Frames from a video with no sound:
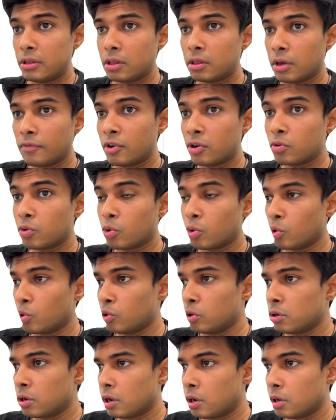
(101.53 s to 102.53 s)
is our
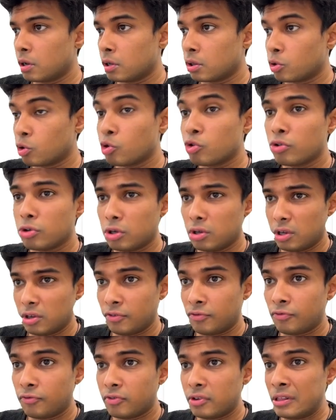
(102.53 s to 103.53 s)
code. So
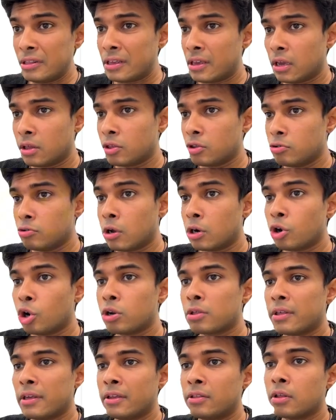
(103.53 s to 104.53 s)
if in case you are not
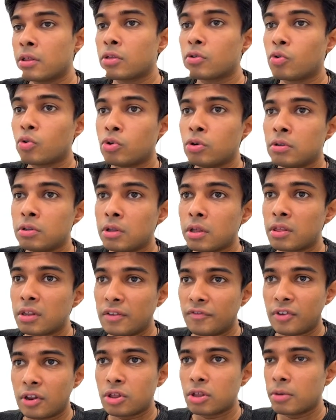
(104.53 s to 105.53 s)
seeing this code, just
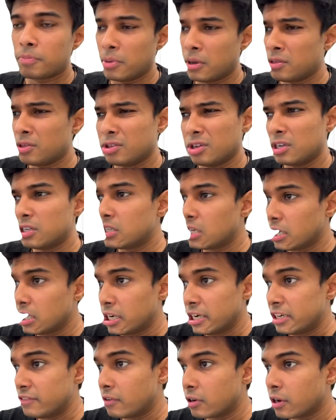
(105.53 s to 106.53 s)
refresh the page.
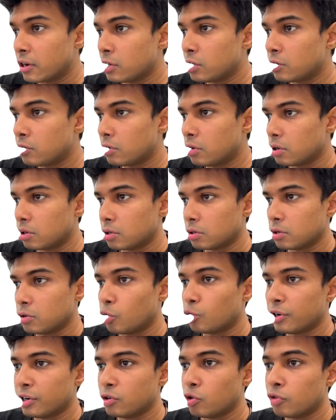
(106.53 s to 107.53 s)
It will get
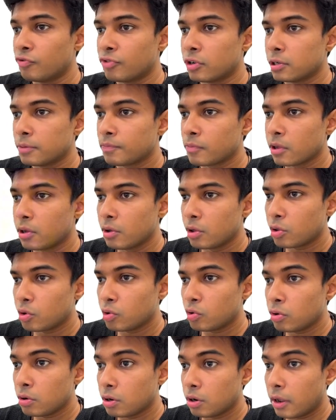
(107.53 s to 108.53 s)
loaded. Don't worry. So
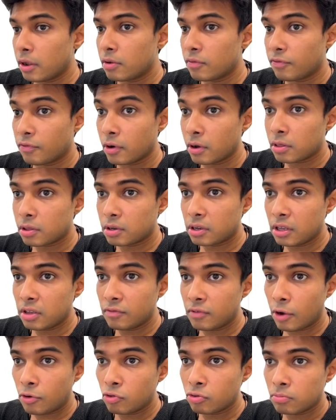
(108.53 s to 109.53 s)
like first thing,
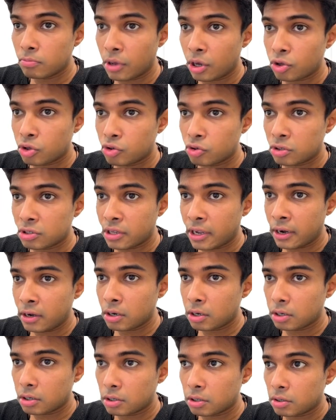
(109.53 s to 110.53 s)
we have to make sure
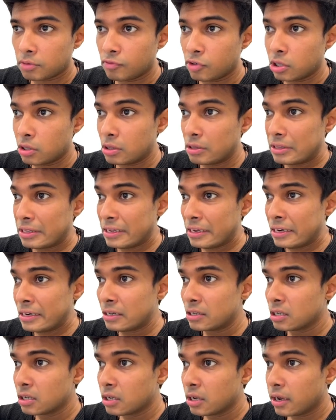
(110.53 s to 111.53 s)
that we
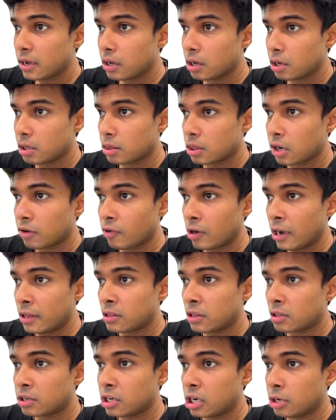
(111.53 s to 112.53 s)
need a serverless
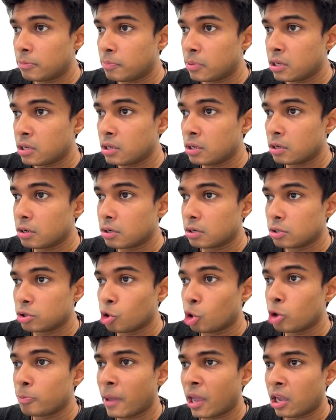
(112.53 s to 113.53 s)
HTTP
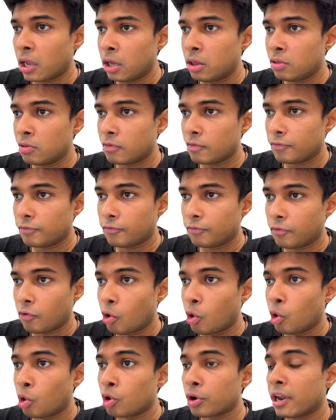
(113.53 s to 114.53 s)
node package
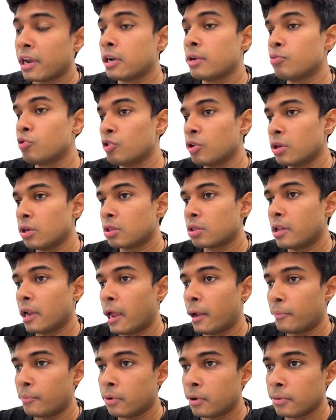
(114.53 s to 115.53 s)
for AWS
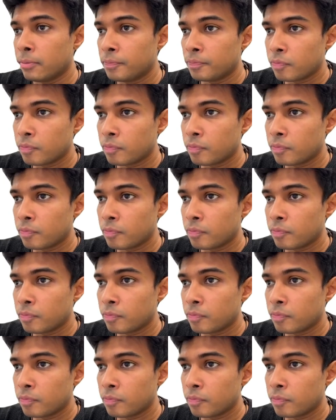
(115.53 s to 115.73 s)
Lambda,